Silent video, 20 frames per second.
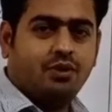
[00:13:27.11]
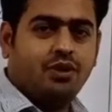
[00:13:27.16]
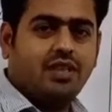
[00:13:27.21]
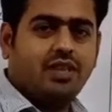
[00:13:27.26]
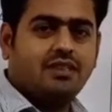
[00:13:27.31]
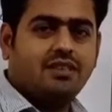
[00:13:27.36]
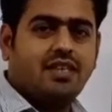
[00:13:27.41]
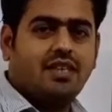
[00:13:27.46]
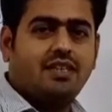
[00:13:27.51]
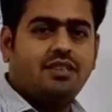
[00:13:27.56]

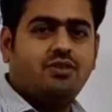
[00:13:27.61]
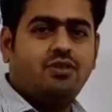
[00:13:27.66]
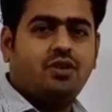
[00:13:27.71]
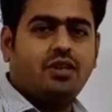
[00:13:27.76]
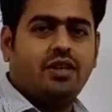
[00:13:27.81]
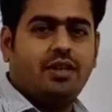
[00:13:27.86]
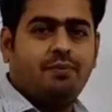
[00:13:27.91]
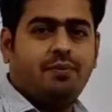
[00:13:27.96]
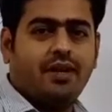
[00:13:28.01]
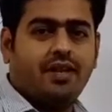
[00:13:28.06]
Potential is
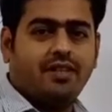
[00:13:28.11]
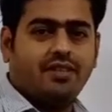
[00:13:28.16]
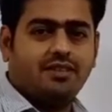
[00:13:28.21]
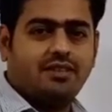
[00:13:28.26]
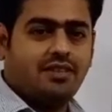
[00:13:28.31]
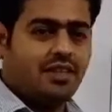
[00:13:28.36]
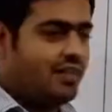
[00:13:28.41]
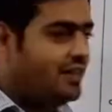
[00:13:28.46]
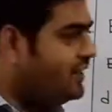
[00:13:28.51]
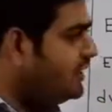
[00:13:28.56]
not
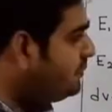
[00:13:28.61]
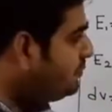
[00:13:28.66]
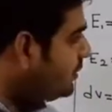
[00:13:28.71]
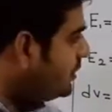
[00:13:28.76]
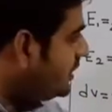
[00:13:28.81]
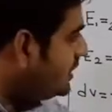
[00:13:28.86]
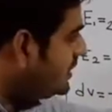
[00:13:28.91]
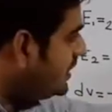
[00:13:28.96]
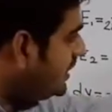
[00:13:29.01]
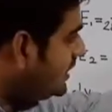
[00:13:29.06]
defined, change in
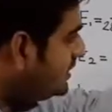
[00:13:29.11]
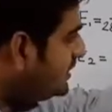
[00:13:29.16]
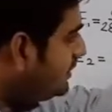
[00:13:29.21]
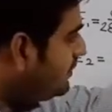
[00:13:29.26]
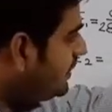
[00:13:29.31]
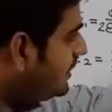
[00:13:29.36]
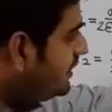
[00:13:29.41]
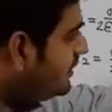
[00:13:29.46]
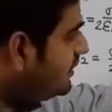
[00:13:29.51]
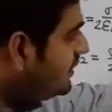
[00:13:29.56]
potential is
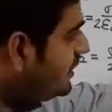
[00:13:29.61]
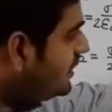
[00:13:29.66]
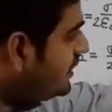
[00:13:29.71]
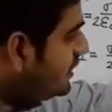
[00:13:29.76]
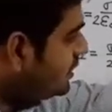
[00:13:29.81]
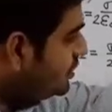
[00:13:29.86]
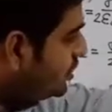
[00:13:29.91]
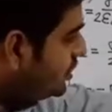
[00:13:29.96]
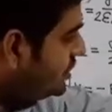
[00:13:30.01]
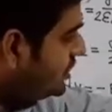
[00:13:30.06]

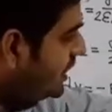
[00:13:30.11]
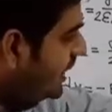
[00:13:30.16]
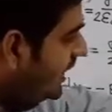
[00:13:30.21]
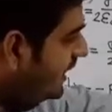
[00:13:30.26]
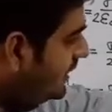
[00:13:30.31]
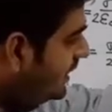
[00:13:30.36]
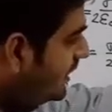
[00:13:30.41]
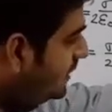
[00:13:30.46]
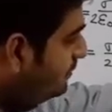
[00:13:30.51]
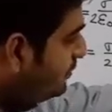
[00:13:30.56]
defined. So
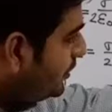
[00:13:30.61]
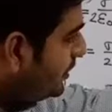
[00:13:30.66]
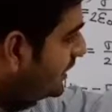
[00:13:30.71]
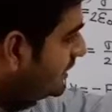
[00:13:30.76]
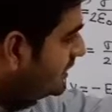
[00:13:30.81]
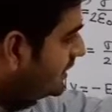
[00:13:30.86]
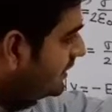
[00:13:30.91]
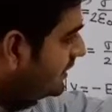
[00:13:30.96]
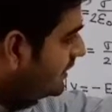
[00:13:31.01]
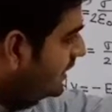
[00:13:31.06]
change in
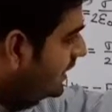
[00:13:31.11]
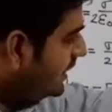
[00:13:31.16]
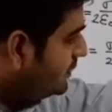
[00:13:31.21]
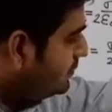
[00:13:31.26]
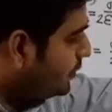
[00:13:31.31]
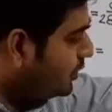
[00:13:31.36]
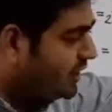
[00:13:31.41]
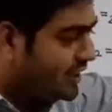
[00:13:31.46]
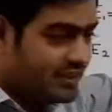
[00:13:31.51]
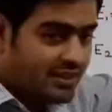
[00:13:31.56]
potential, that is
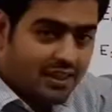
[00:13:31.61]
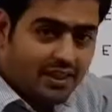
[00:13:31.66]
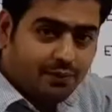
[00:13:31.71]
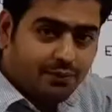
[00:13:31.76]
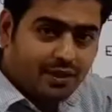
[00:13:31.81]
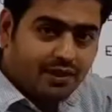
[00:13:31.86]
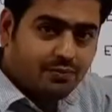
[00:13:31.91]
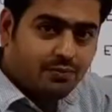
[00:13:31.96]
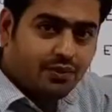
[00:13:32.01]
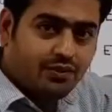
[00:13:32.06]
potential
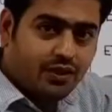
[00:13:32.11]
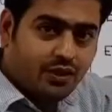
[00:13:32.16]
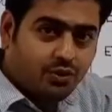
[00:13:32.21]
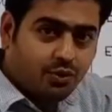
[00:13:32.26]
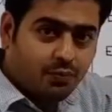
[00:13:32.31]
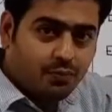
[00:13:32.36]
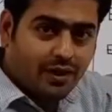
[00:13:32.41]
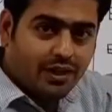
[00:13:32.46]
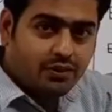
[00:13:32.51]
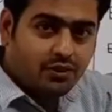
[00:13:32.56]
difference between
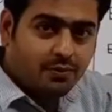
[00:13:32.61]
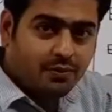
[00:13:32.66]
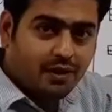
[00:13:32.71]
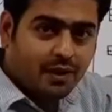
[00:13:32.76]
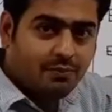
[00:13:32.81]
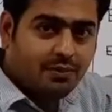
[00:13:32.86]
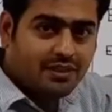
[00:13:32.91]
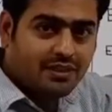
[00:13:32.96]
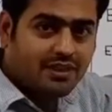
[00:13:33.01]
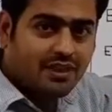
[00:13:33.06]
two plates of
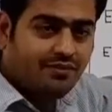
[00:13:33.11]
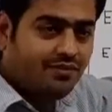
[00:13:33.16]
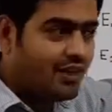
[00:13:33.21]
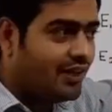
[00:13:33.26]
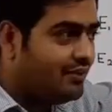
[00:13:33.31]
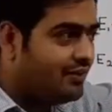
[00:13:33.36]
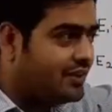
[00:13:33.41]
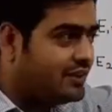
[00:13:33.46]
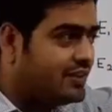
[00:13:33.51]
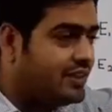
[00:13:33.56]
capacitor, we
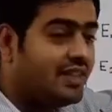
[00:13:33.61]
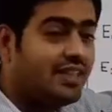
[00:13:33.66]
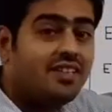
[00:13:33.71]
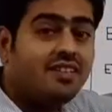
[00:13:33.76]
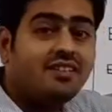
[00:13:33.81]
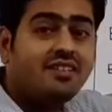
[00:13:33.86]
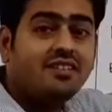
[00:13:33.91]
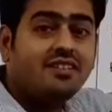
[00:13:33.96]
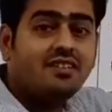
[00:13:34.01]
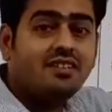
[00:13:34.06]
have
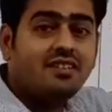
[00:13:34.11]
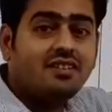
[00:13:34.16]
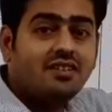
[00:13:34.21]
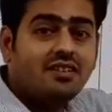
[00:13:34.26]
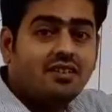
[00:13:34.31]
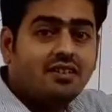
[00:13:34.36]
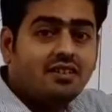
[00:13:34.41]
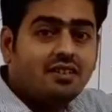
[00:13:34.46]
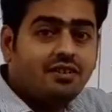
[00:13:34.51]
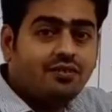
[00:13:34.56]
considered
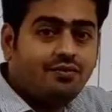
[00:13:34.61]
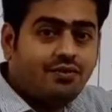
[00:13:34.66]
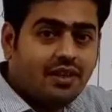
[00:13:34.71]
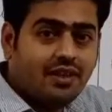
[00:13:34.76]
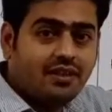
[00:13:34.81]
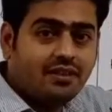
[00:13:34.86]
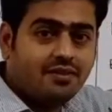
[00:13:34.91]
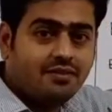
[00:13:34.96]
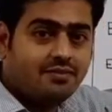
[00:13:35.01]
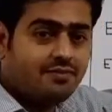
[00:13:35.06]

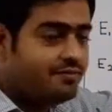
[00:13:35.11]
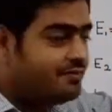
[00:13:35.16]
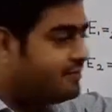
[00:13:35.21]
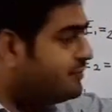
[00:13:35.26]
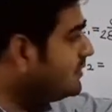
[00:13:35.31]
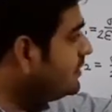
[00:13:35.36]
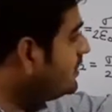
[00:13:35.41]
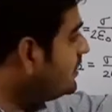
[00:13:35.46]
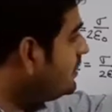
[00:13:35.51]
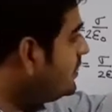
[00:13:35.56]
V.
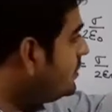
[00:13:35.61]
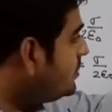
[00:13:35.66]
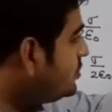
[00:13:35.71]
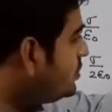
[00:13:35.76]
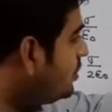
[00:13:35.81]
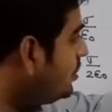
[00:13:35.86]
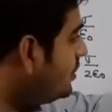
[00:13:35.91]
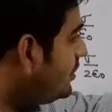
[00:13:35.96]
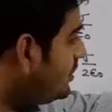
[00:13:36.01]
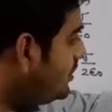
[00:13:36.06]

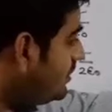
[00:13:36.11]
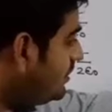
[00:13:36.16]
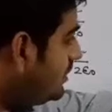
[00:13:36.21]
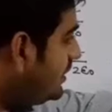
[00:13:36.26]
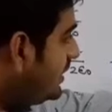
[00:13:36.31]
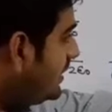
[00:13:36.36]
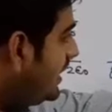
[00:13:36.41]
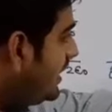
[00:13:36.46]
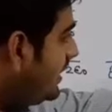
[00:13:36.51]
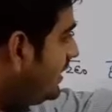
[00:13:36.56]

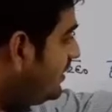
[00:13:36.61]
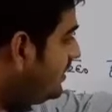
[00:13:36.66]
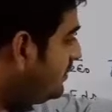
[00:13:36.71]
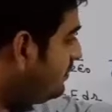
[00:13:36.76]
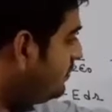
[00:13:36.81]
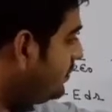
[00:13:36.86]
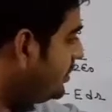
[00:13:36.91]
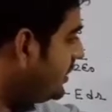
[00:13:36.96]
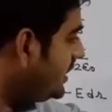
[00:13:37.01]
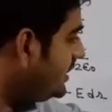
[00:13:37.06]
So
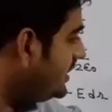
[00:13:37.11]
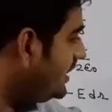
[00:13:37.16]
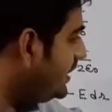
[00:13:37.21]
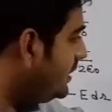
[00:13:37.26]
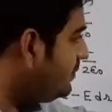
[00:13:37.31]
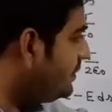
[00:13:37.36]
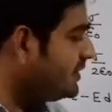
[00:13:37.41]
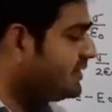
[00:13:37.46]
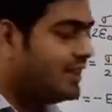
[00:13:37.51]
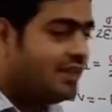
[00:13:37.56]
here potential
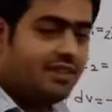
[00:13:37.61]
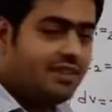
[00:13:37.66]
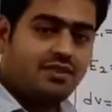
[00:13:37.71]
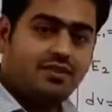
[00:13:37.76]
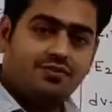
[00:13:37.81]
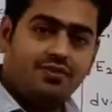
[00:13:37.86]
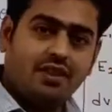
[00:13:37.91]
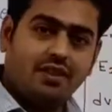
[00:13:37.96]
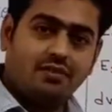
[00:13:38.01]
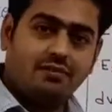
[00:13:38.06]
difference, that
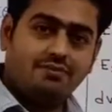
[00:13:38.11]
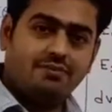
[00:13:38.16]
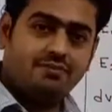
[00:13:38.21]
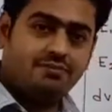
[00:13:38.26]
is V.